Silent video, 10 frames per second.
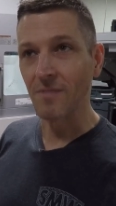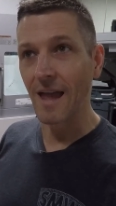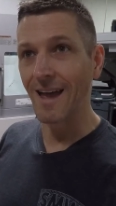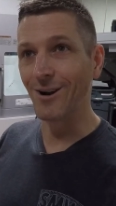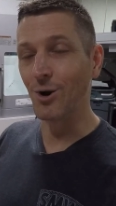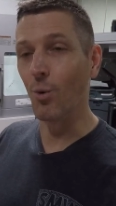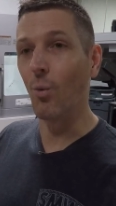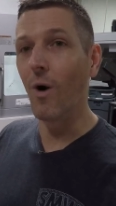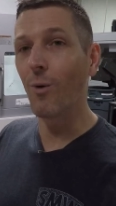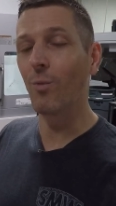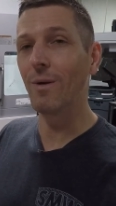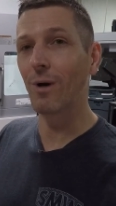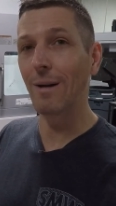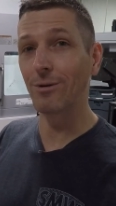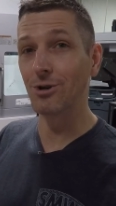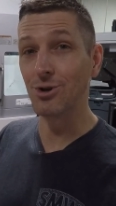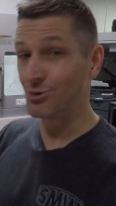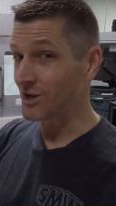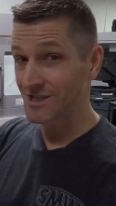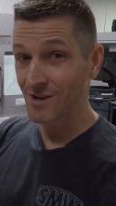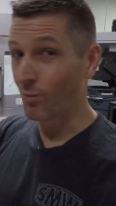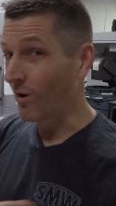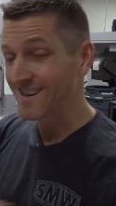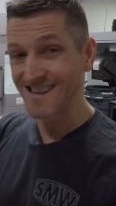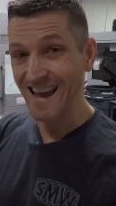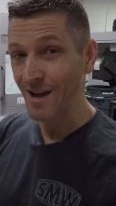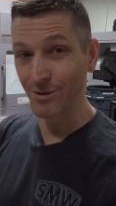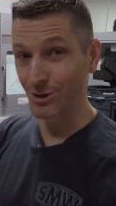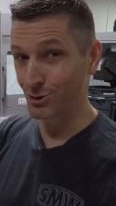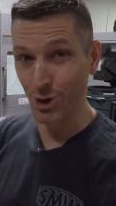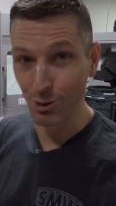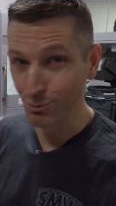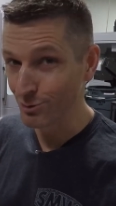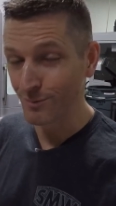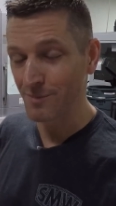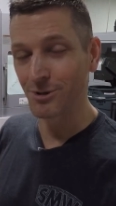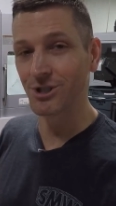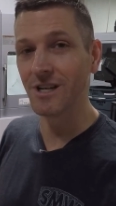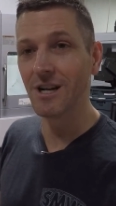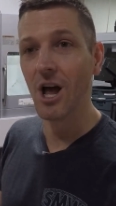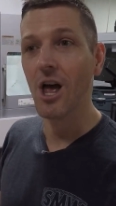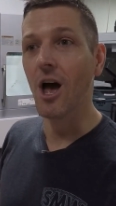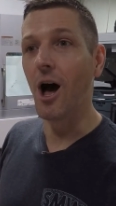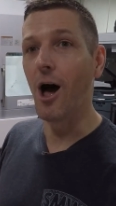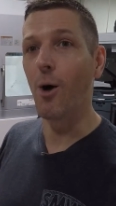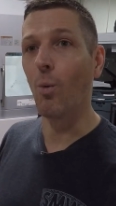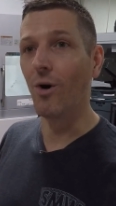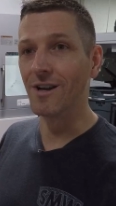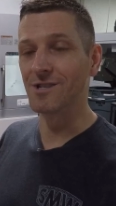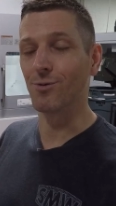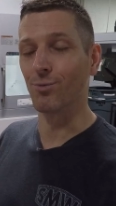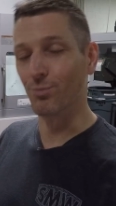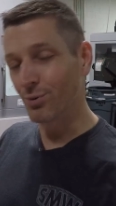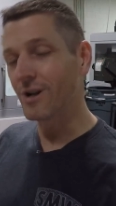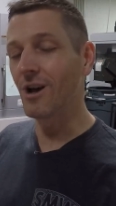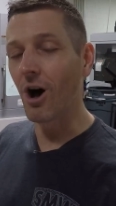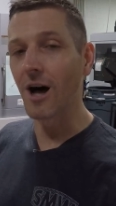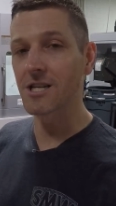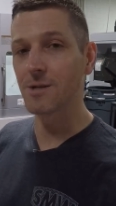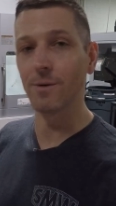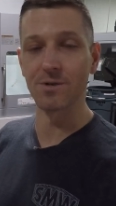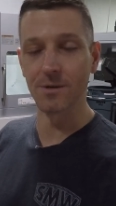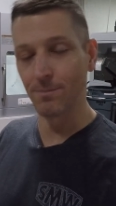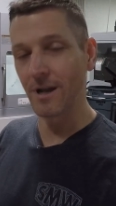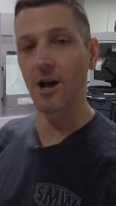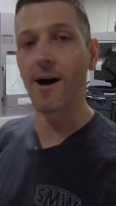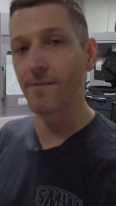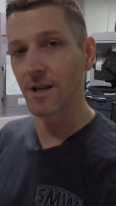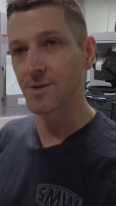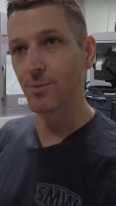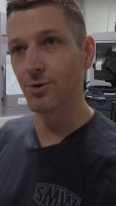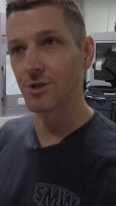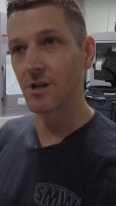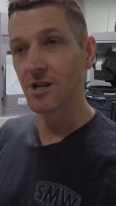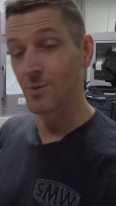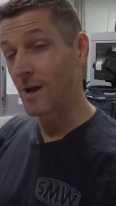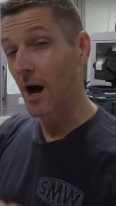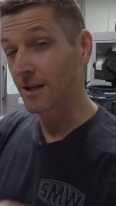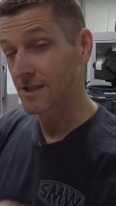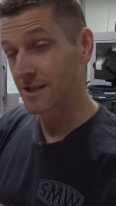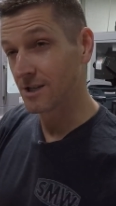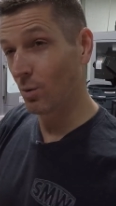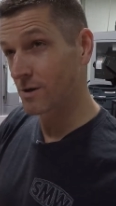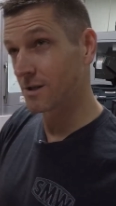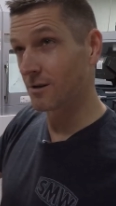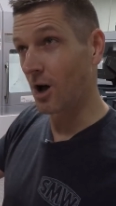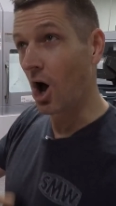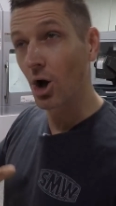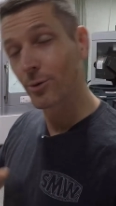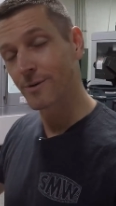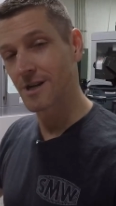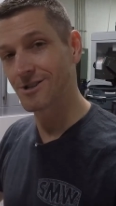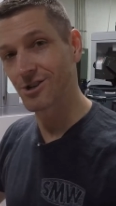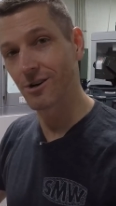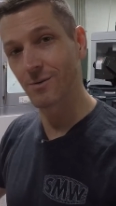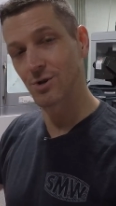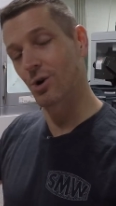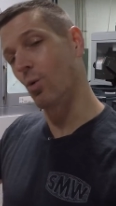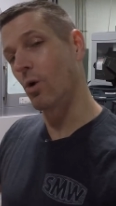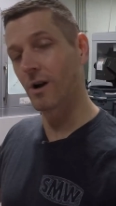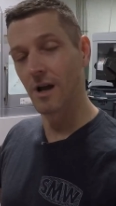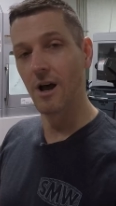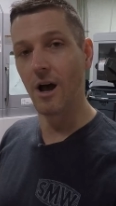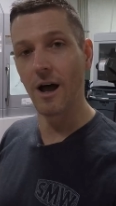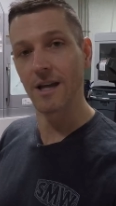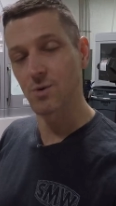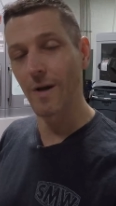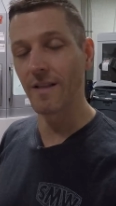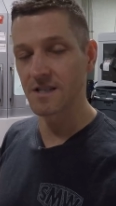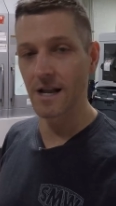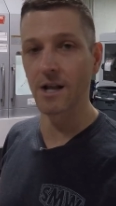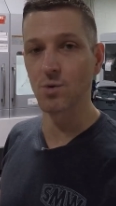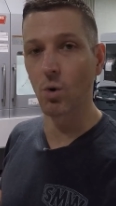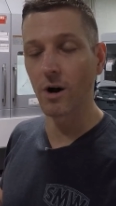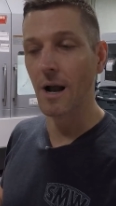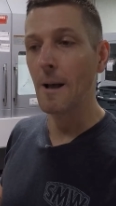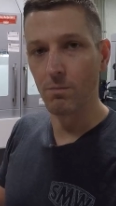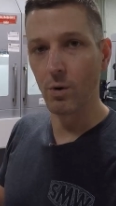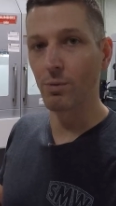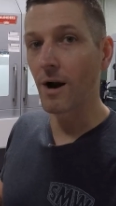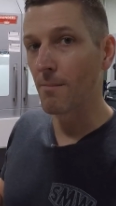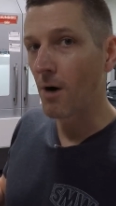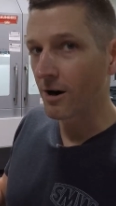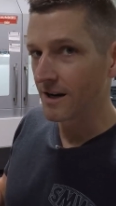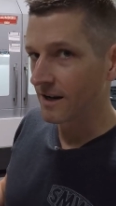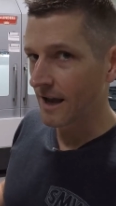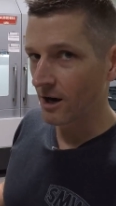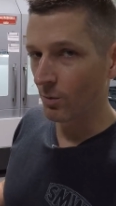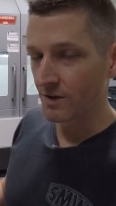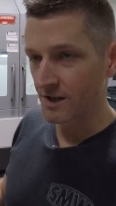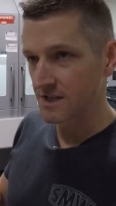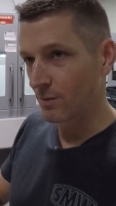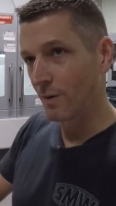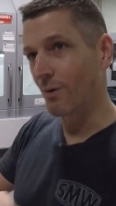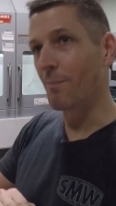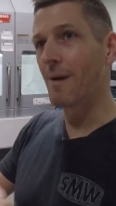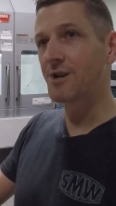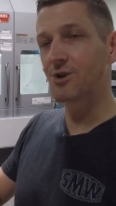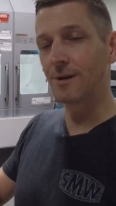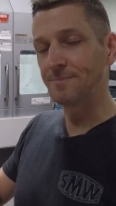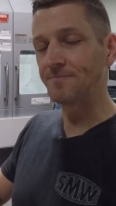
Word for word: And what we were able to do just in one day with a showroom machine uh, was pretty awesome. It was a big confidence boost. To be honest, I still wasn't 100% certain it was going to work uh, as well as it has worked. We brought a Mahr indicator with us and we were measuring